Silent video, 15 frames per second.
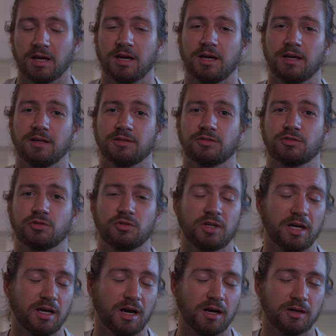and
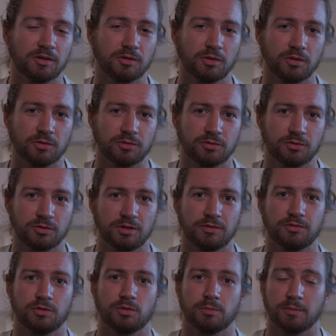today I'm going to
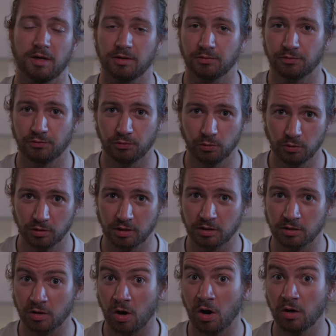give you my full
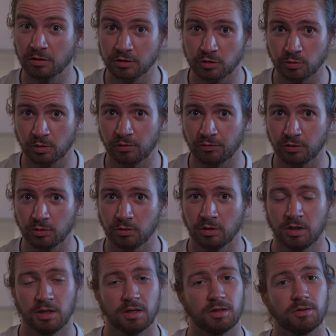and honest review
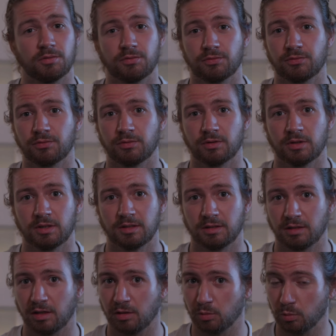if
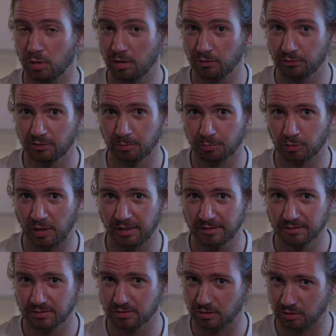they are worth the
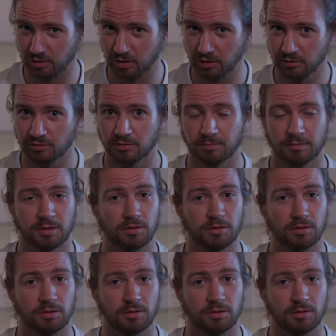price or not,